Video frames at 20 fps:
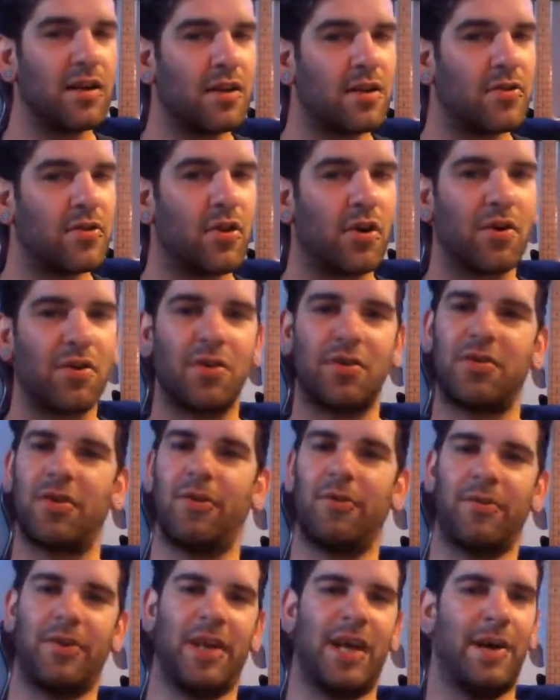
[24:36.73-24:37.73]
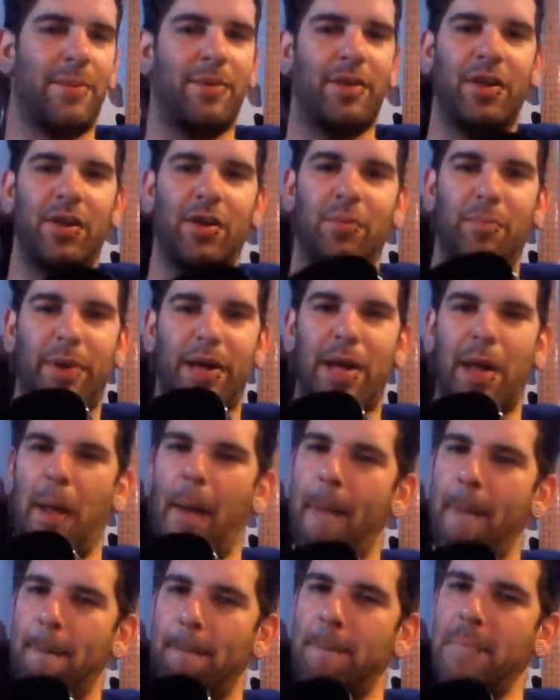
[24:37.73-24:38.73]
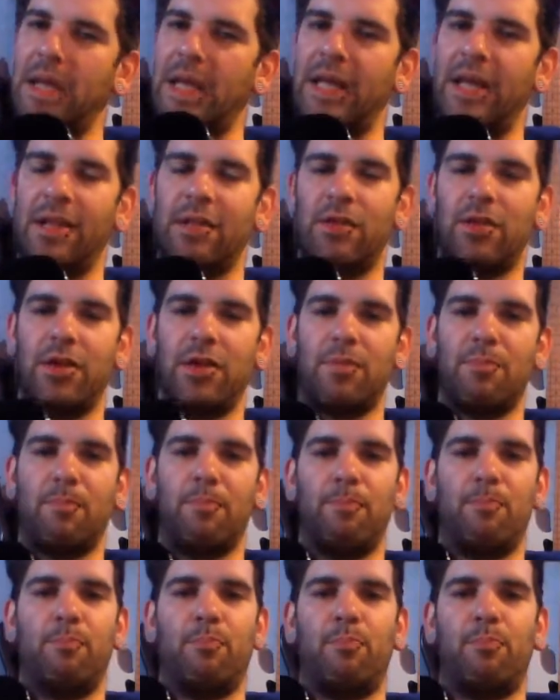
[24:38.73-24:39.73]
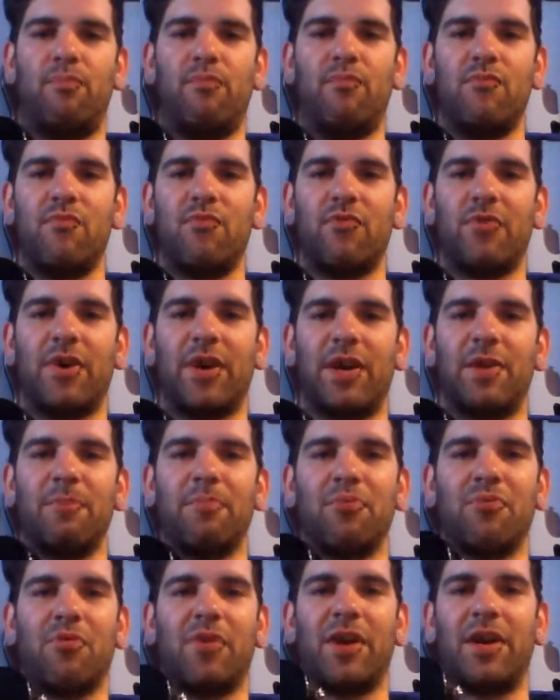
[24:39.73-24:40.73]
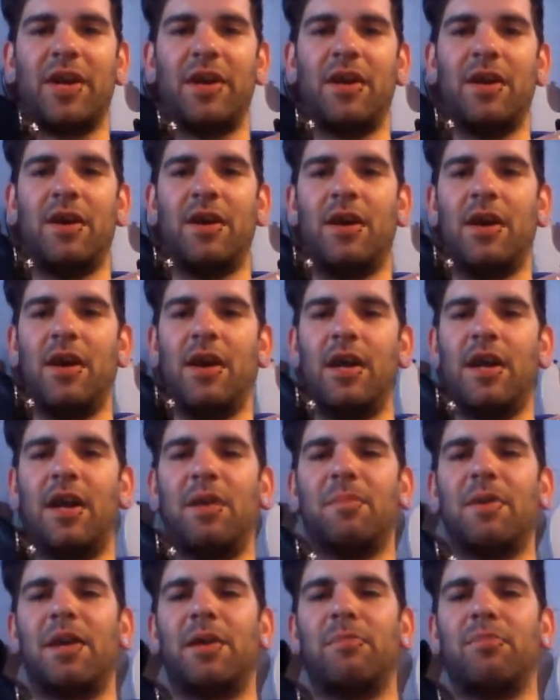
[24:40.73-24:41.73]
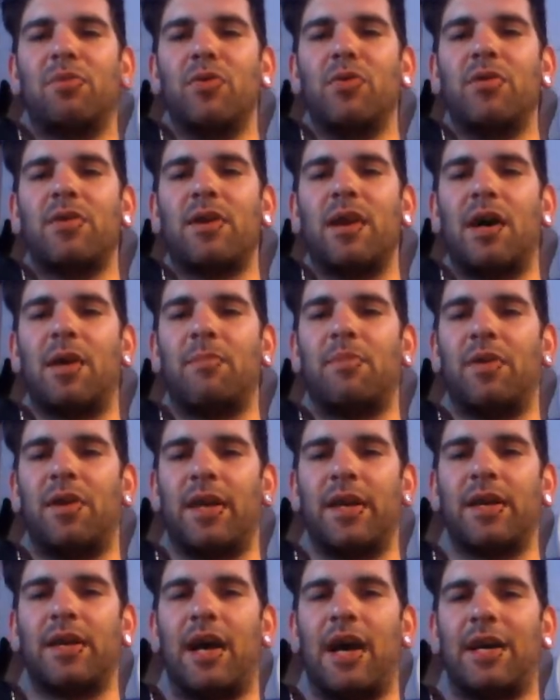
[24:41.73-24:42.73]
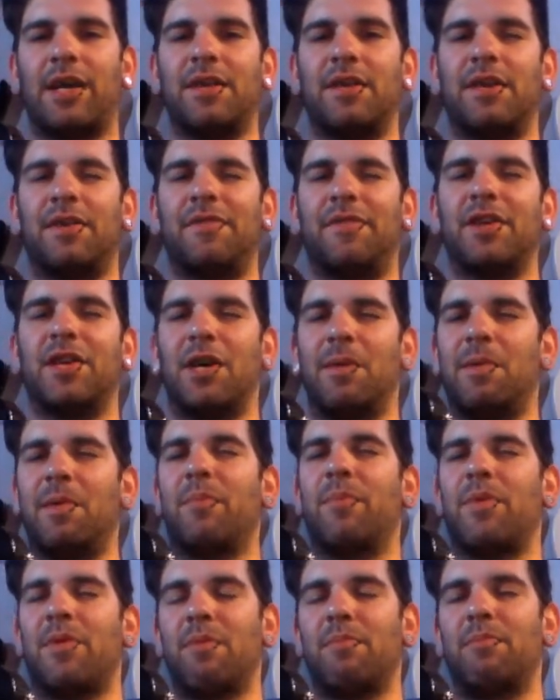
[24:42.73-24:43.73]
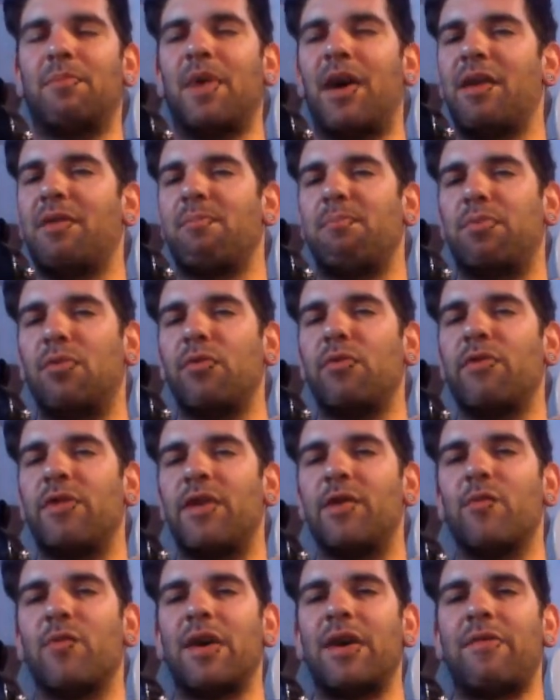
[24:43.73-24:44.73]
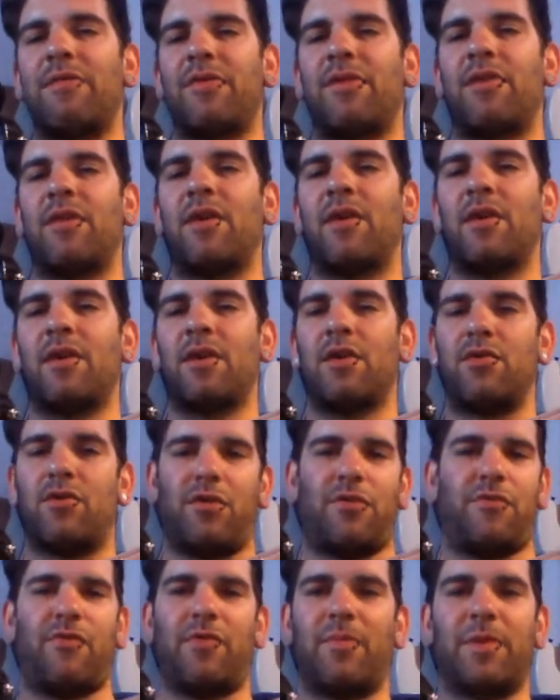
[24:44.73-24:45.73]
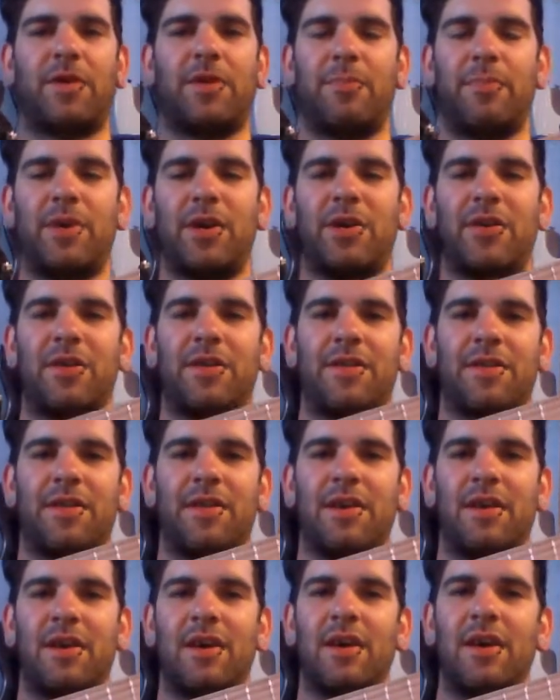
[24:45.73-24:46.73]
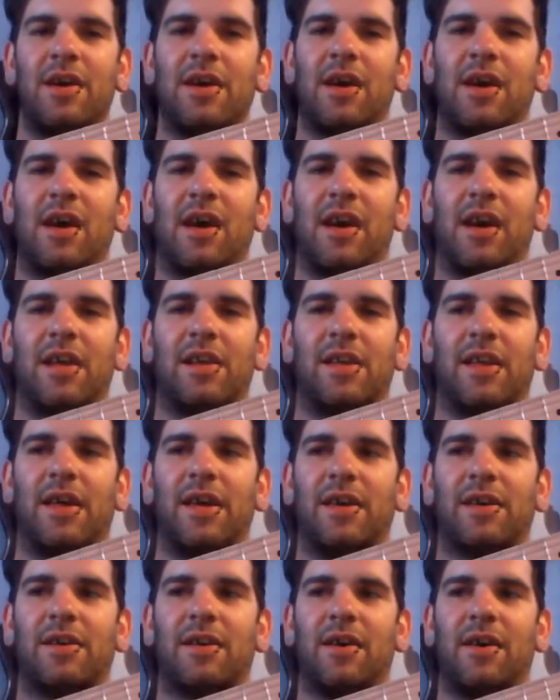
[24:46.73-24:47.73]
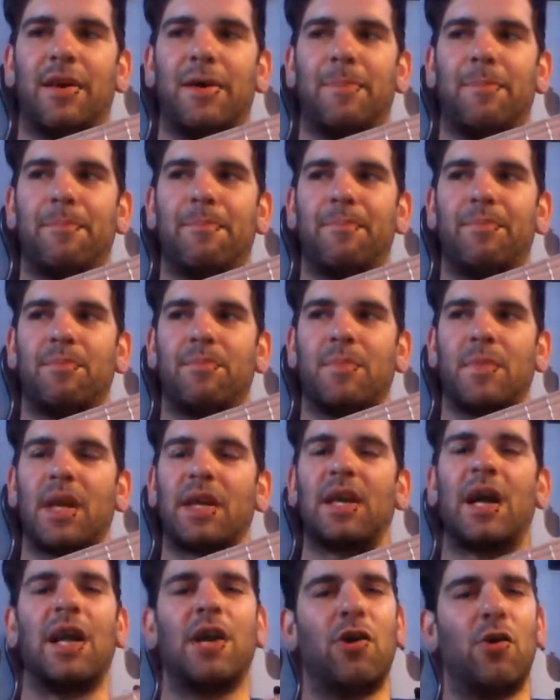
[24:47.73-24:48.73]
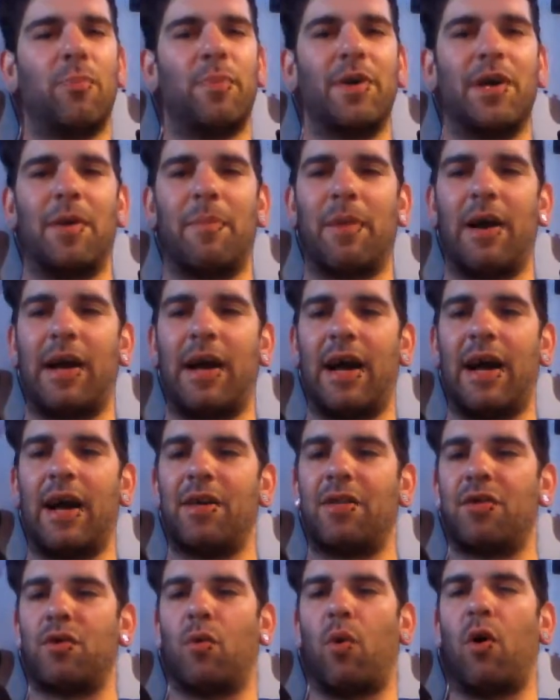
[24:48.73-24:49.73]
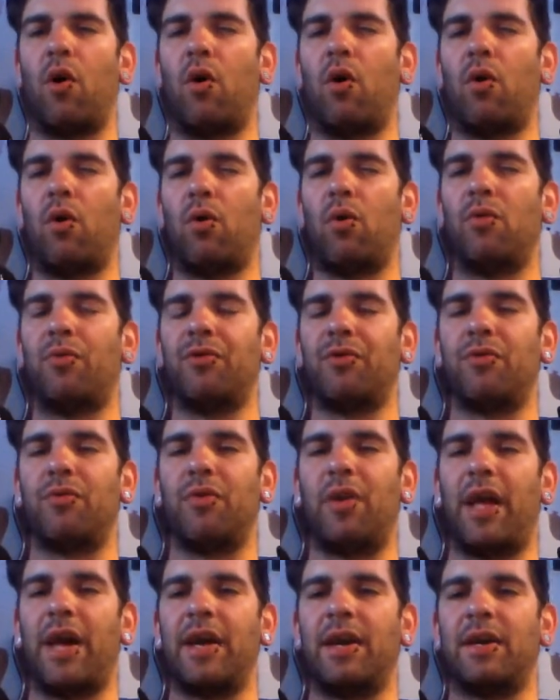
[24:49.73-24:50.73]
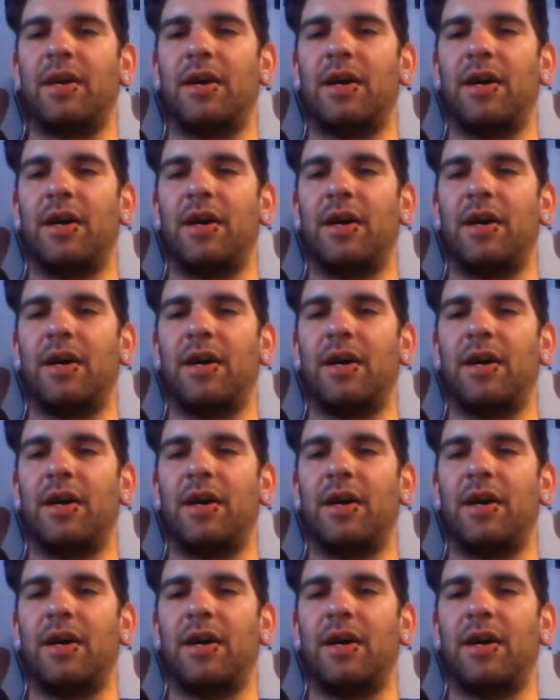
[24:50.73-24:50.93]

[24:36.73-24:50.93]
turn the tone knob a little bit. Man, she's freaking pretty. And I'm not a blues guy, but like I can definitely come up with some nice bluesy riffs just from experience, and like kind of opened up my eyes to a whole new like